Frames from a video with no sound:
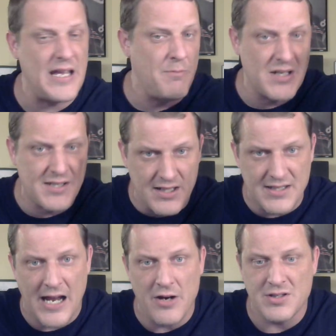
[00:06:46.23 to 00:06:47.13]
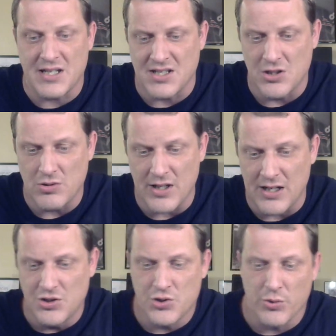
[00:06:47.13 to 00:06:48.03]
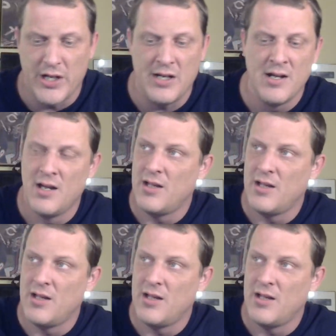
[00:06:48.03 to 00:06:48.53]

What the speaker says: he missed the entire season due to injury.